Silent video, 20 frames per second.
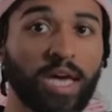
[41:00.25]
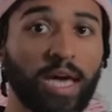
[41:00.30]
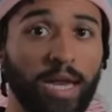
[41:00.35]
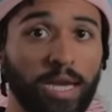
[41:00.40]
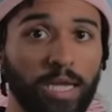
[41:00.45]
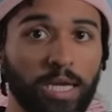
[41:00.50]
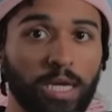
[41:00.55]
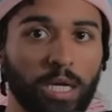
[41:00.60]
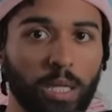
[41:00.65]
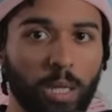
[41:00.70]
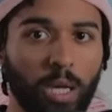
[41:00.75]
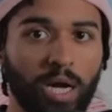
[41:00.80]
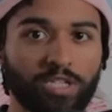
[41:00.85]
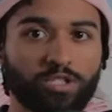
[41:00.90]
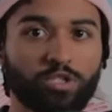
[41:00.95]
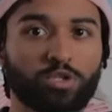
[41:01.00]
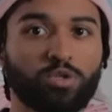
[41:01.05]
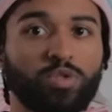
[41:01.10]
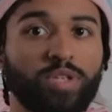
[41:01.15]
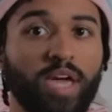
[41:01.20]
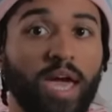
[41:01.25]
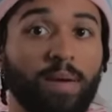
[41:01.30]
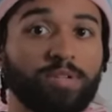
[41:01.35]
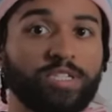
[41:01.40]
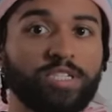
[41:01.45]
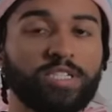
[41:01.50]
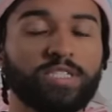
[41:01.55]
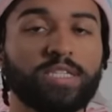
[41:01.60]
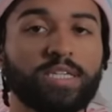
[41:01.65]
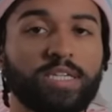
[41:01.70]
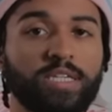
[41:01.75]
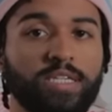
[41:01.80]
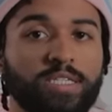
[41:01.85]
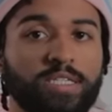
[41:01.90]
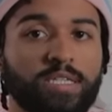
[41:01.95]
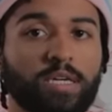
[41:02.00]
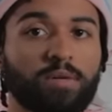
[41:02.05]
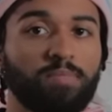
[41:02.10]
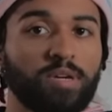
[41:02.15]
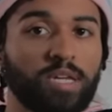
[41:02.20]
and ecological damages, is
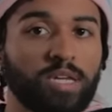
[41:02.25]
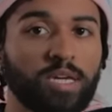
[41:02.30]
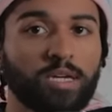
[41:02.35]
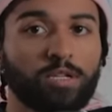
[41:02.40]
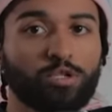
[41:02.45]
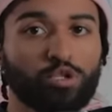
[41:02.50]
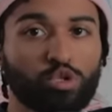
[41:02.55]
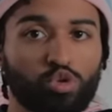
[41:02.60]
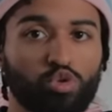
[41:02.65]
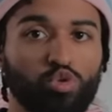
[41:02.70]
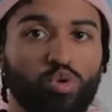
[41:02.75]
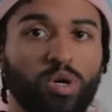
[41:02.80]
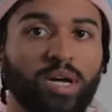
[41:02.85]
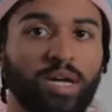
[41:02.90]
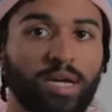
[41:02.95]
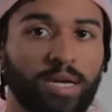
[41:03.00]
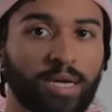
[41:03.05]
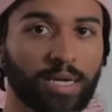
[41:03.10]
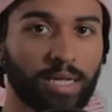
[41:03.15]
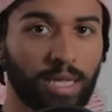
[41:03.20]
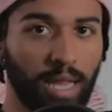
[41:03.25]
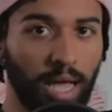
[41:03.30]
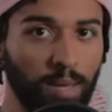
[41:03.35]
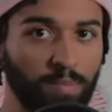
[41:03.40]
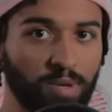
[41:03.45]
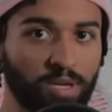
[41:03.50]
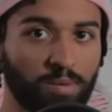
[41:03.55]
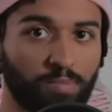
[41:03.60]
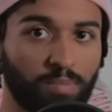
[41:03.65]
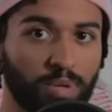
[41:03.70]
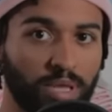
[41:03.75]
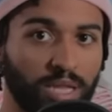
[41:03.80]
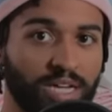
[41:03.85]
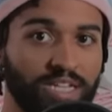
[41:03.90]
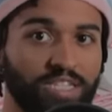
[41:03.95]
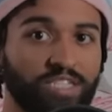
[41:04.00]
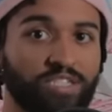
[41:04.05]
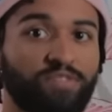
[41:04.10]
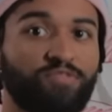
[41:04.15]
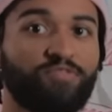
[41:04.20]
committing to climate
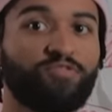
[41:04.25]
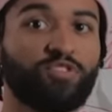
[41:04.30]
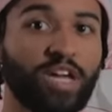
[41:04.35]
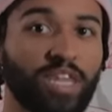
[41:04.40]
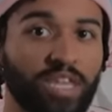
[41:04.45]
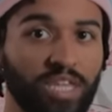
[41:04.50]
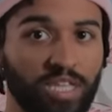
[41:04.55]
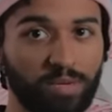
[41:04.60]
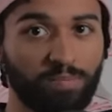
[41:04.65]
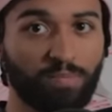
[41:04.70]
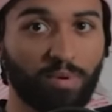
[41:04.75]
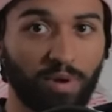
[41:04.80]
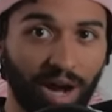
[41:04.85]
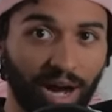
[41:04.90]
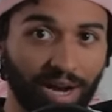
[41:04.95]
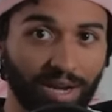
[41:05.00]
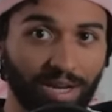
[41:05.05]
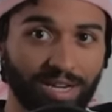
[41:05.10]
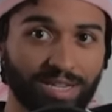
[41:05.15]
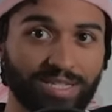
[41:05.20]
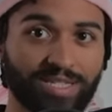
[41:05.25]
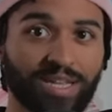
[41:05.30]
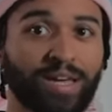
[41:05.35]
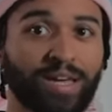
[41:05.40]
pledge friendly products.